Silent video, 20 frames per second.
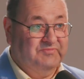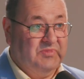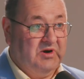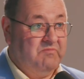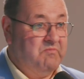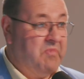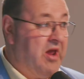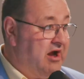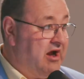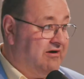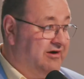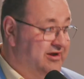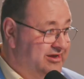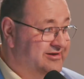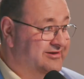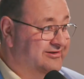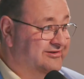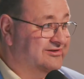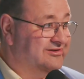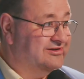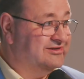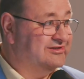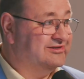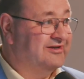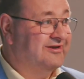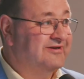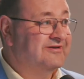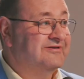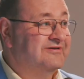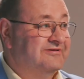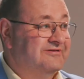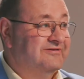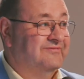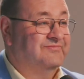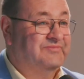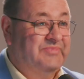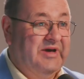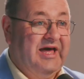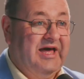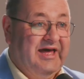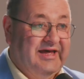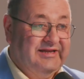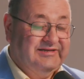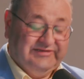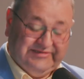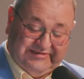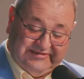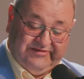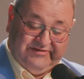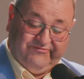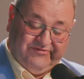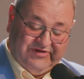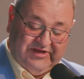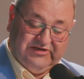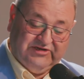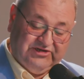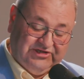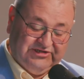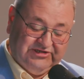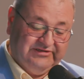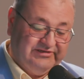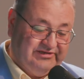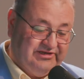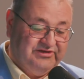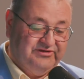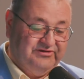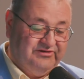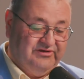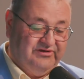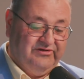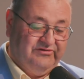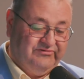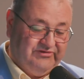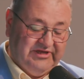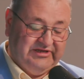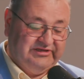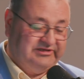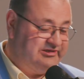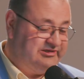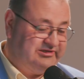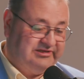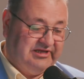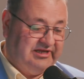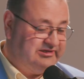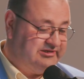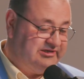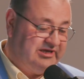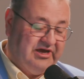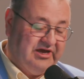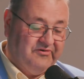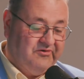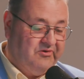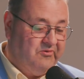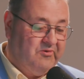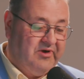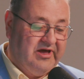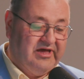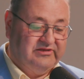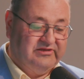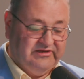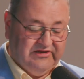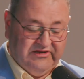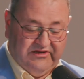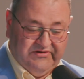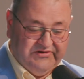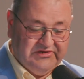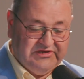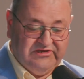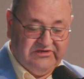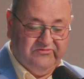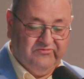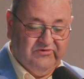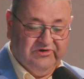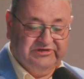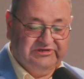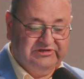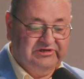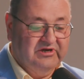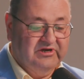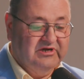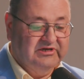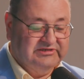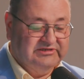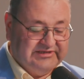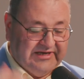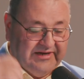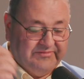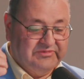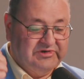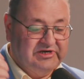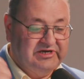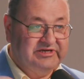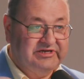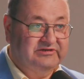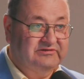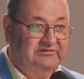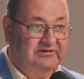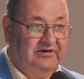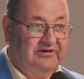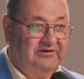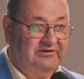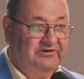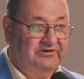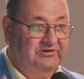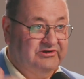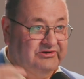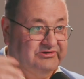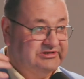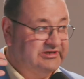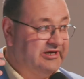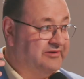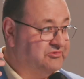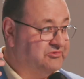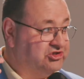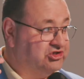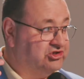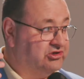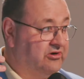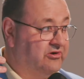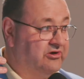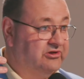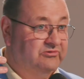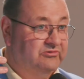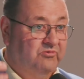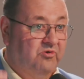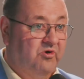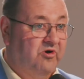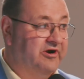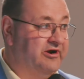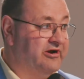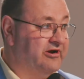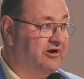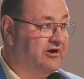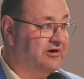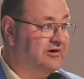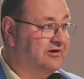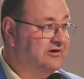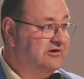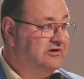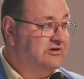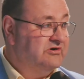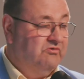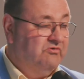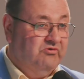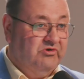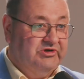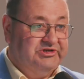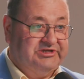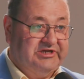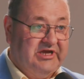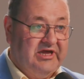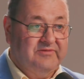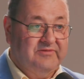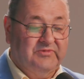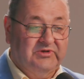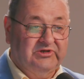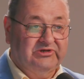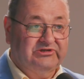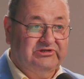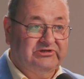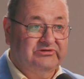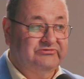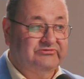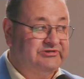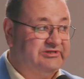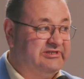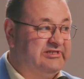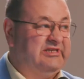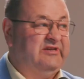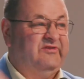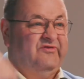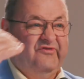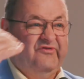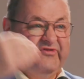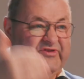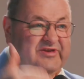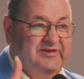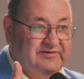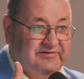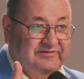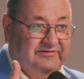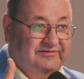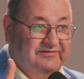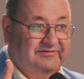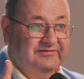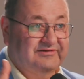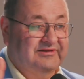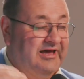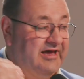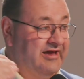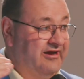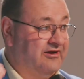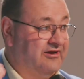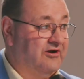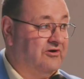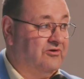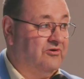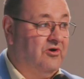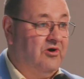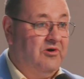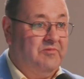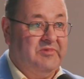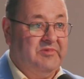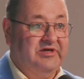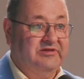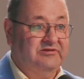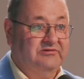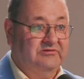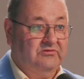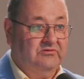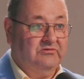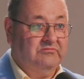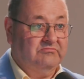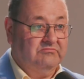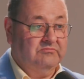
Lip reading: barbarians. But eventually, that's how it went. He was some leader, some strong warrior, was able to defeat like a Roman